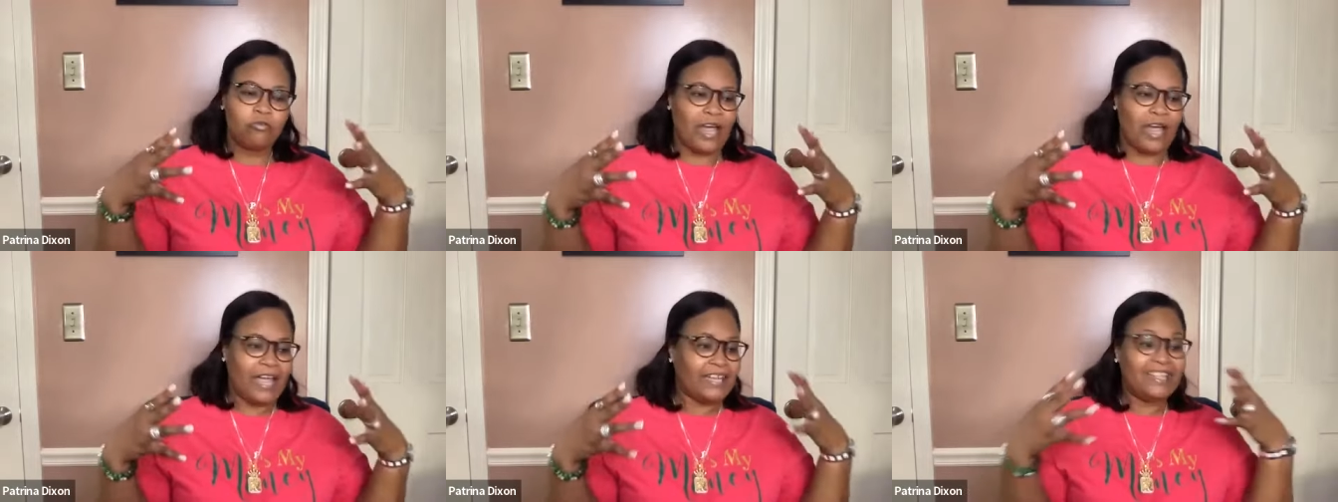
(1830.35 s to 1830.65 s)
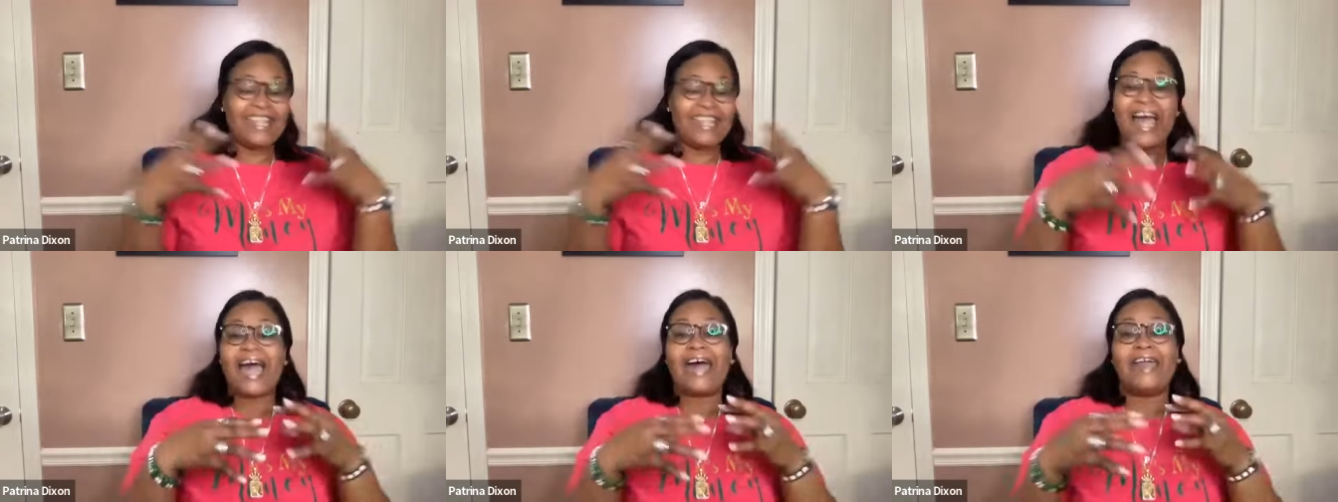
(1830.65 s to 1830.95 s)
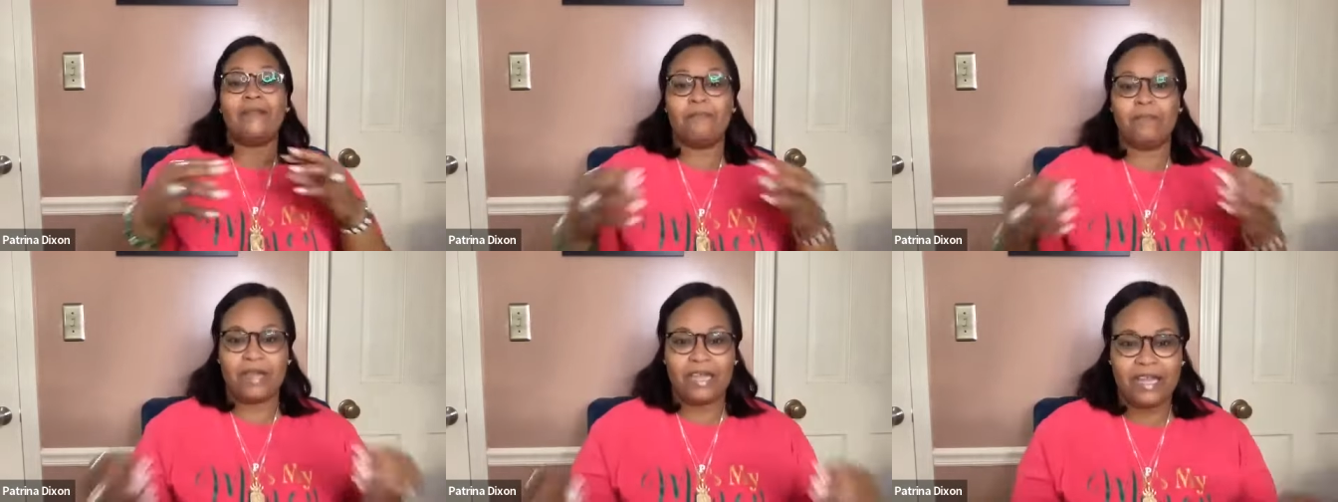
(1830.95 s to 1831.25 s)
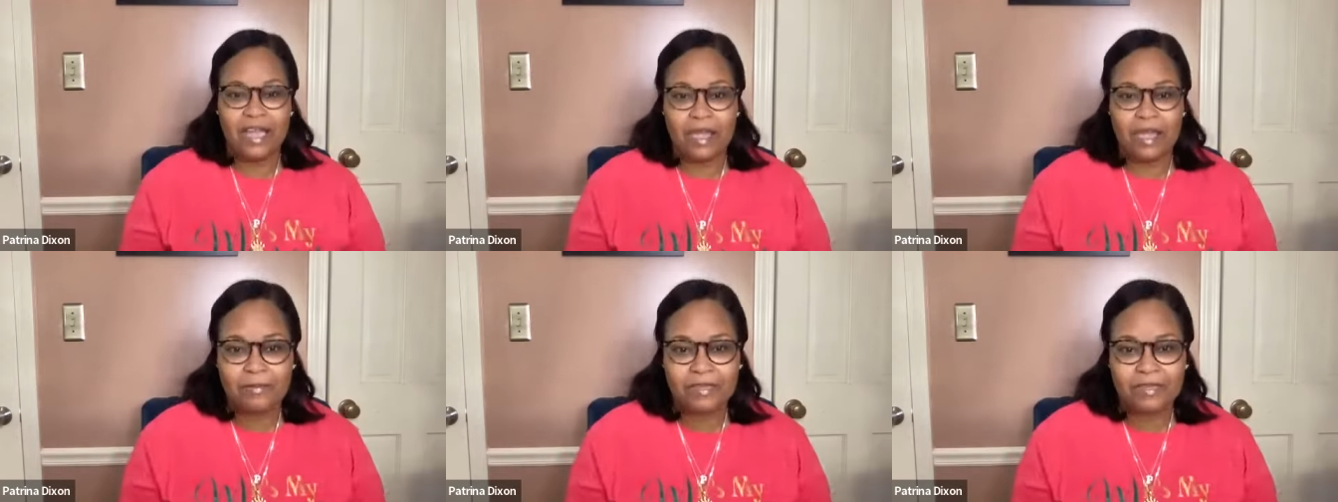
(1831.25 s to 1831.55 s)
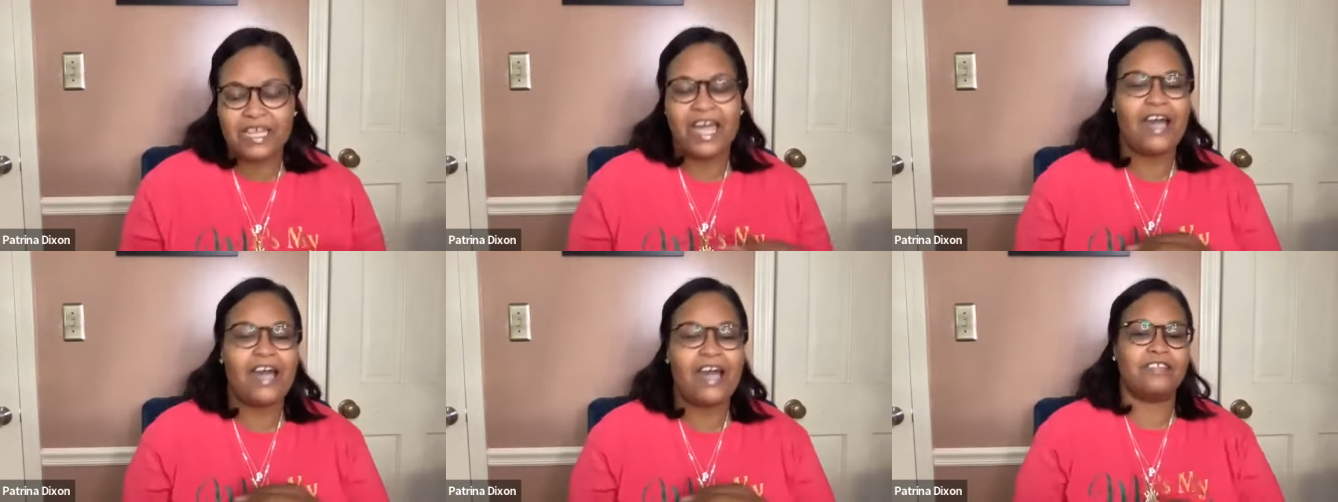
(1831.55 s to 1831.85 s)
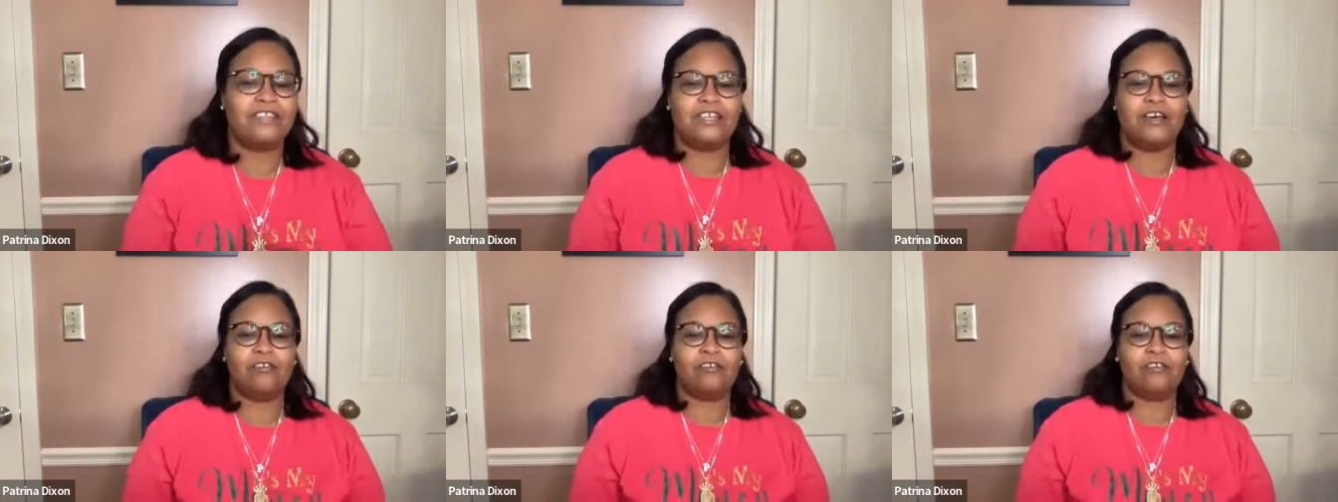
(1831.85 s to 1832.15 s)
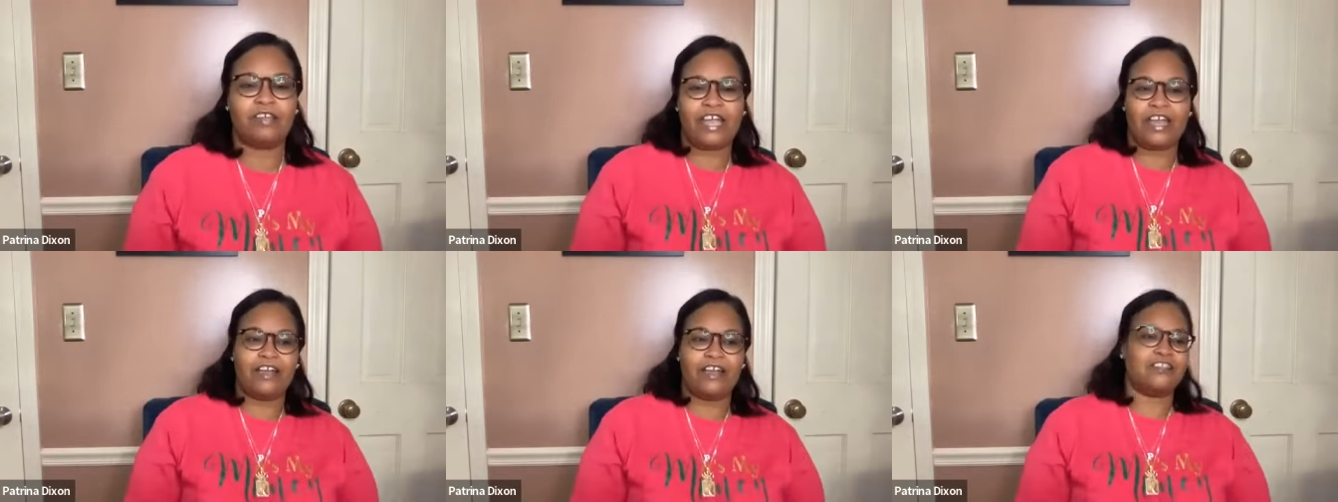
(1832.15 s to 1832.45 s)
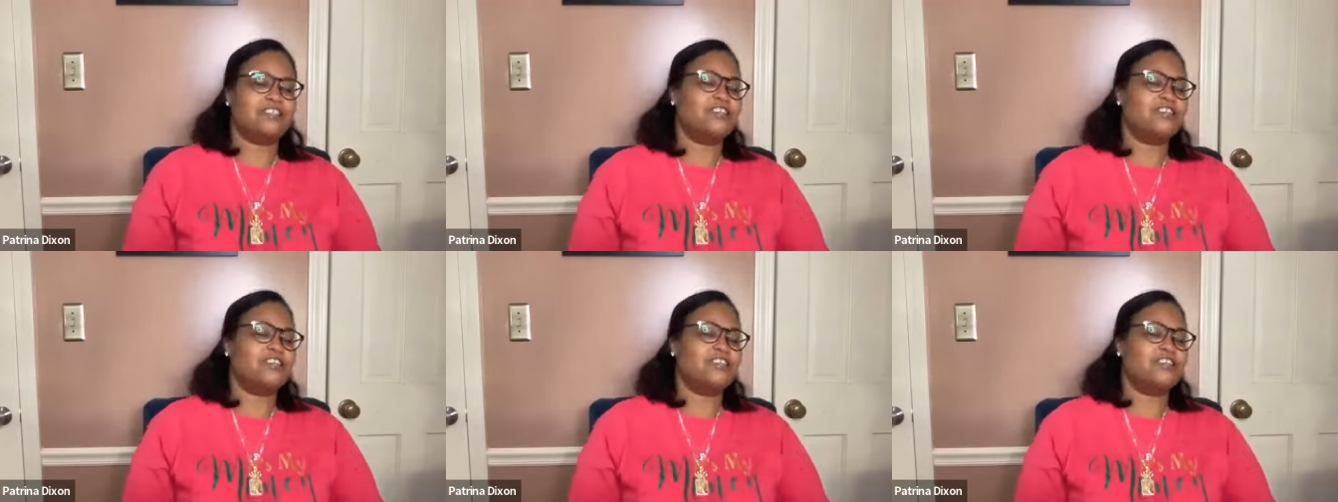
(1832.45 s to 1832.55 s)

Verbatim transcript: like not being able to have self-care.